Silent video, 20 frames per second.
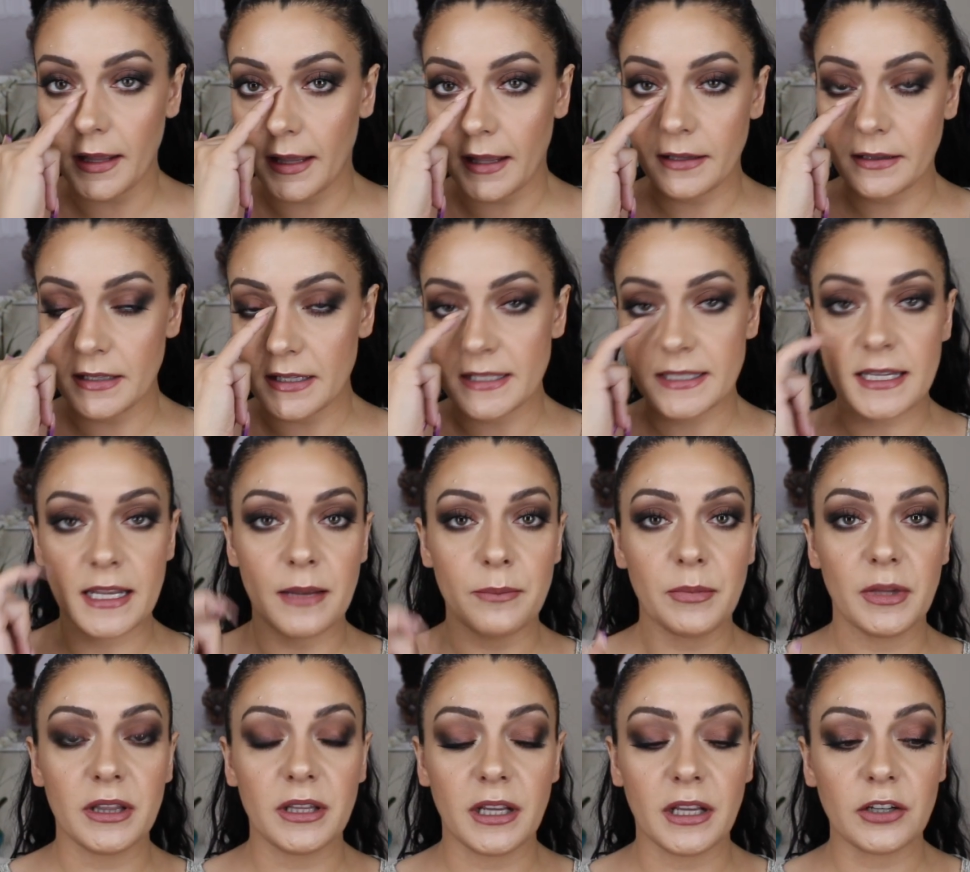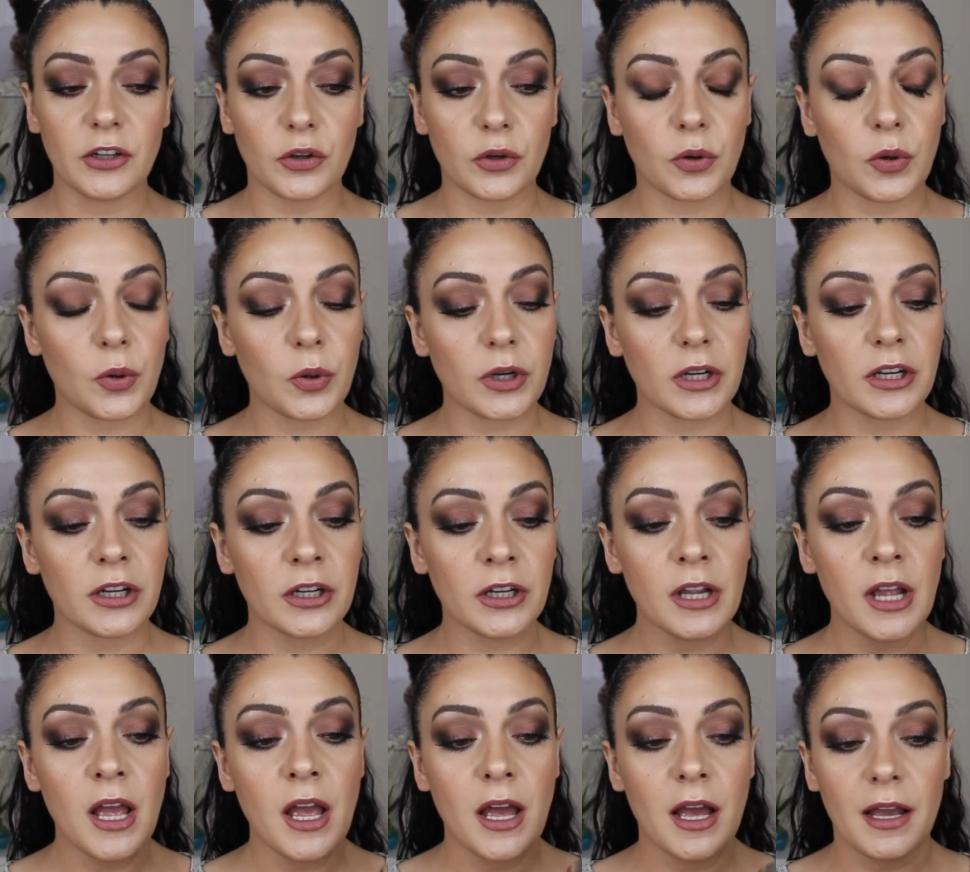in the same in the inner corner
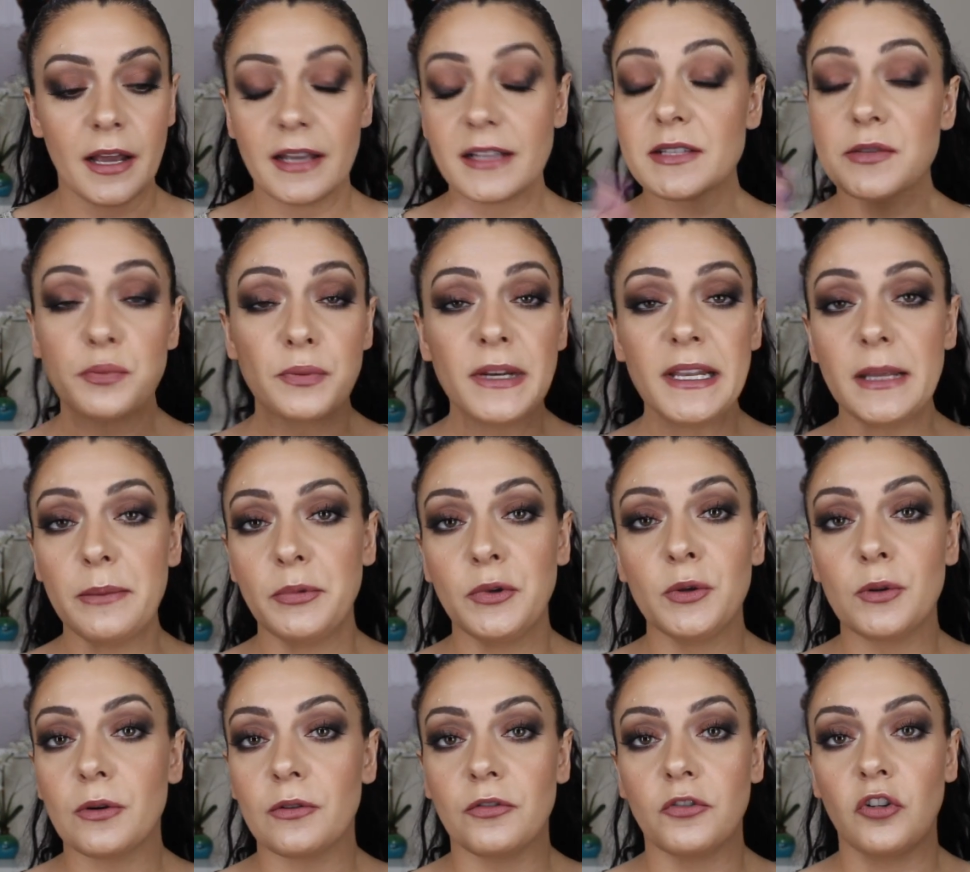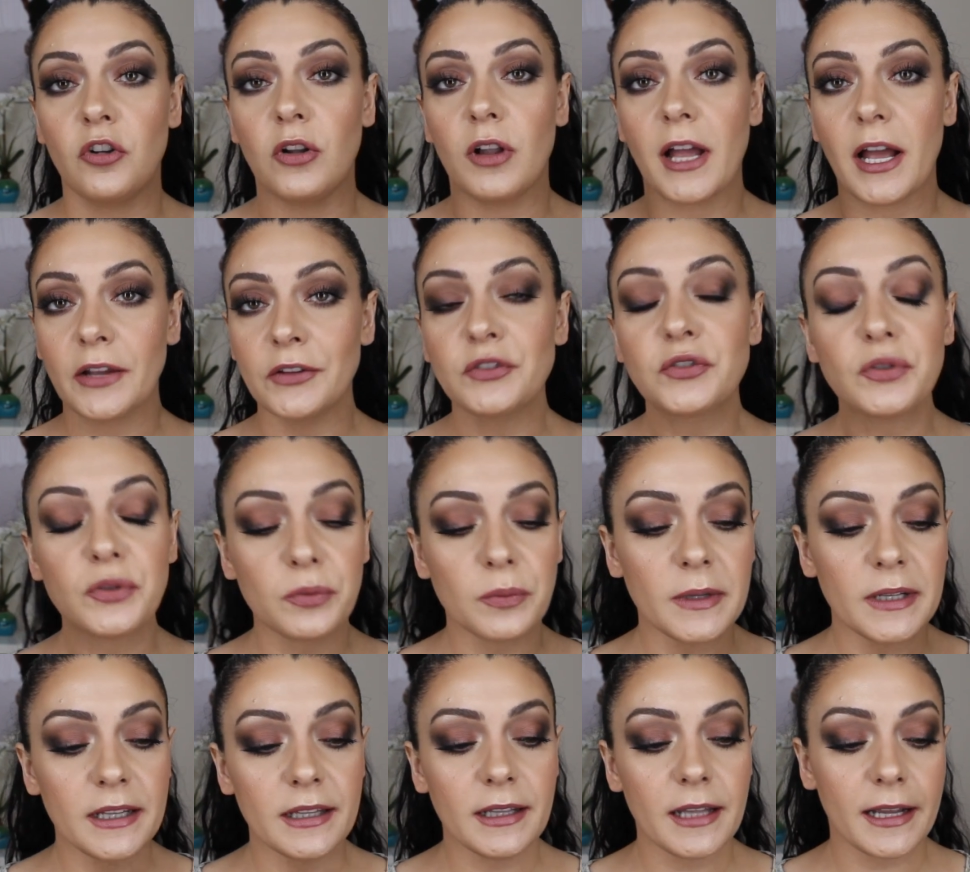it's really beautiful i do
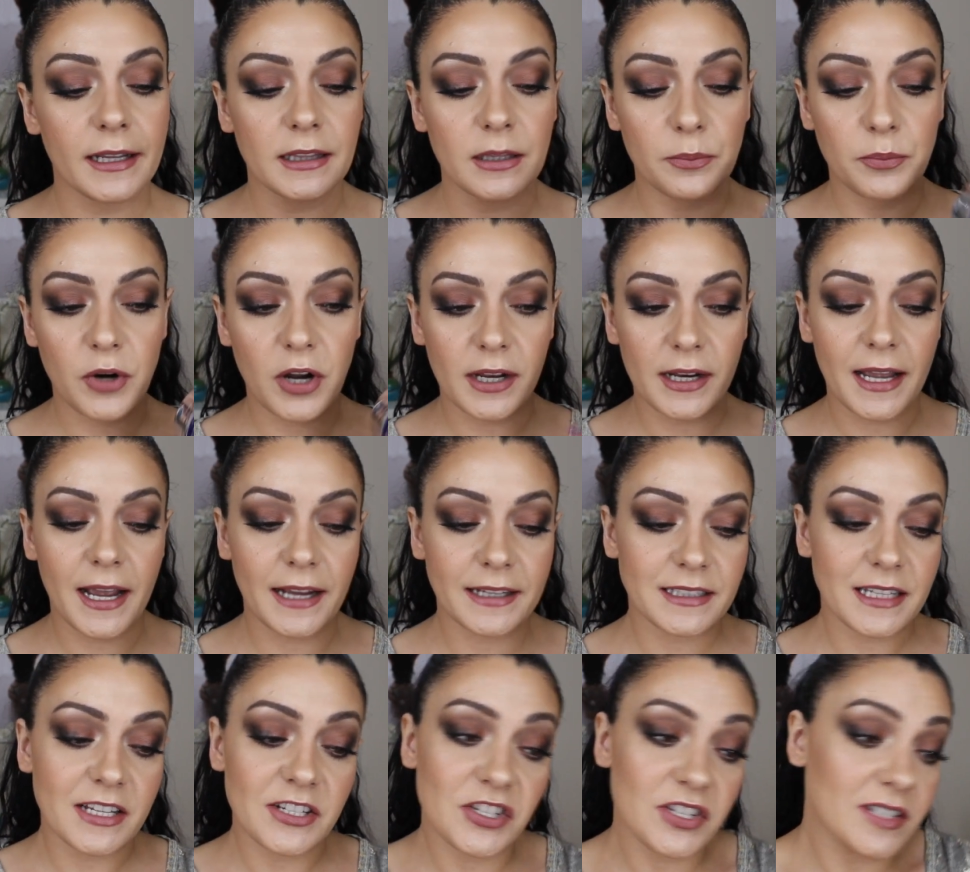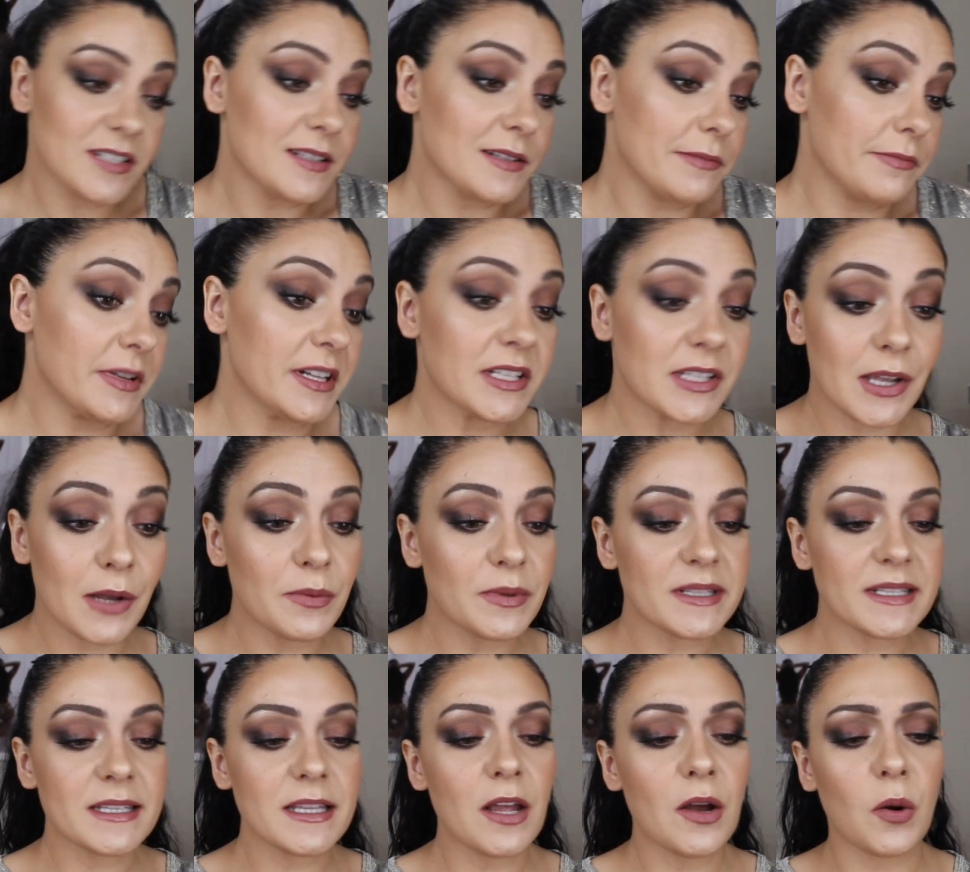really like the product it just it's
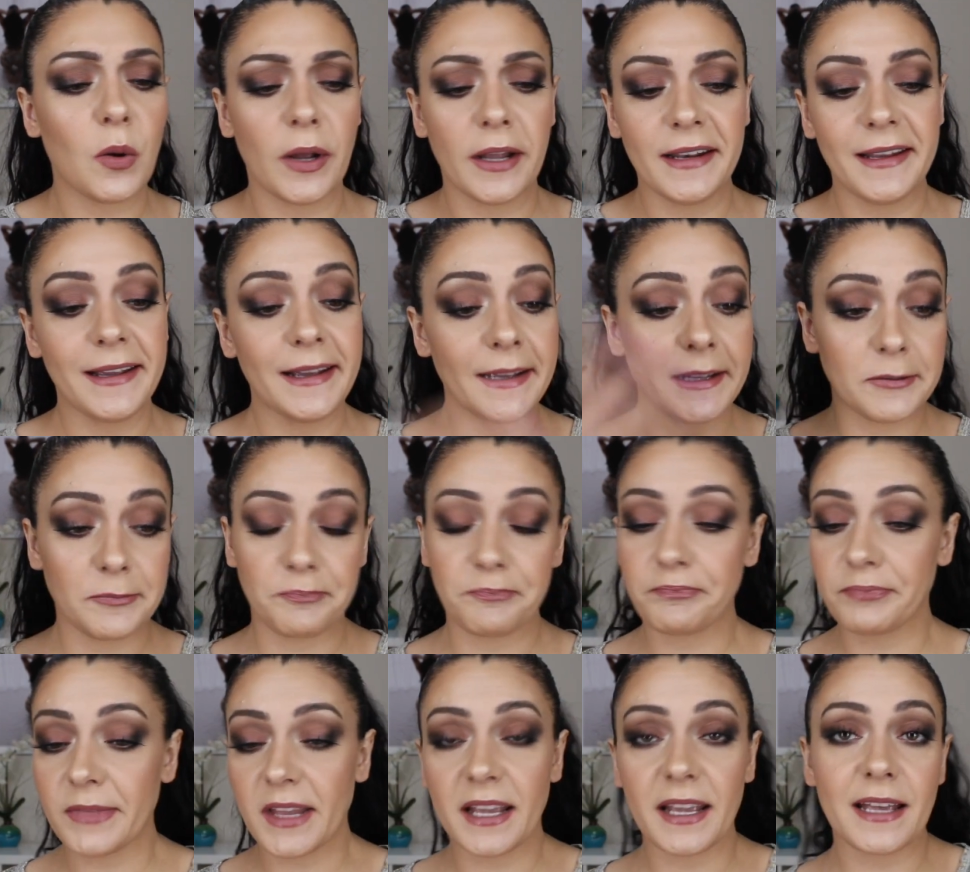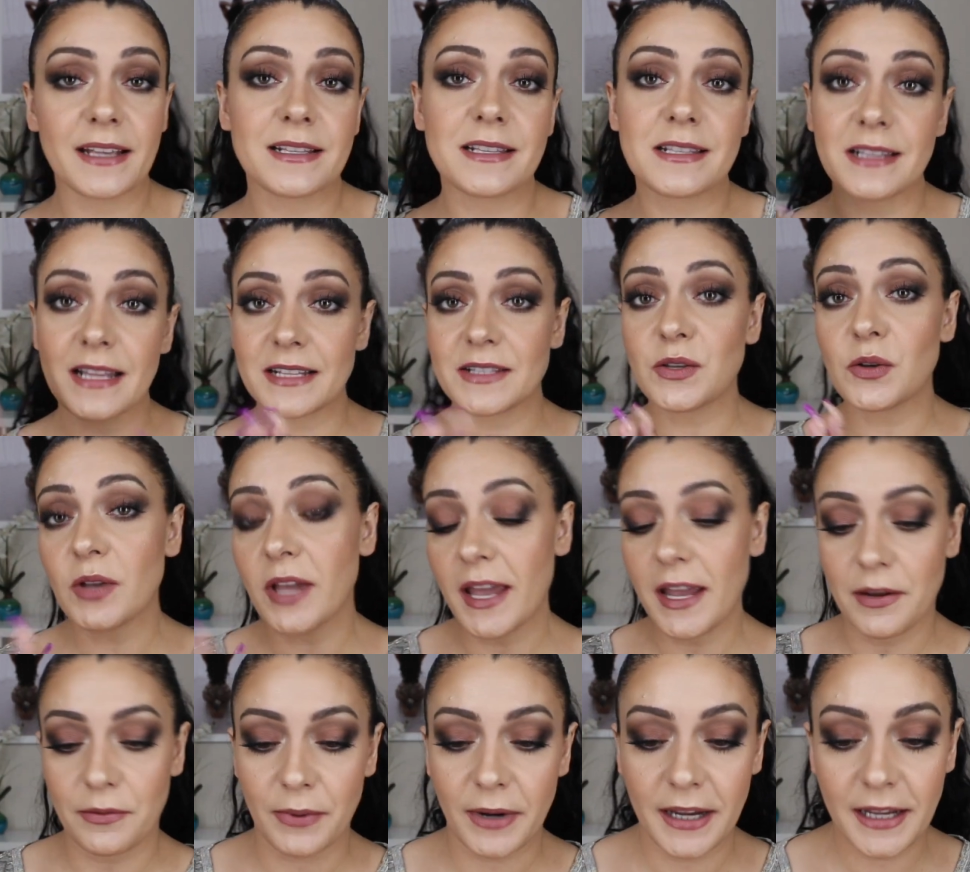going slow and hey guess that's
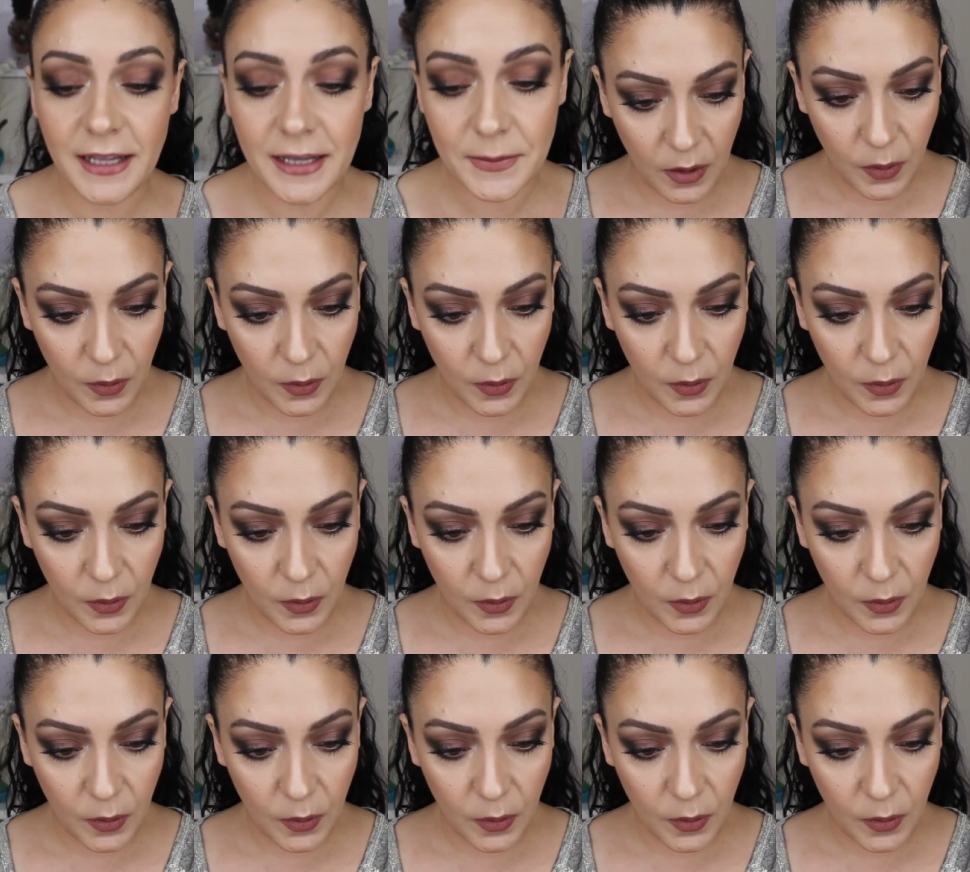okay, right?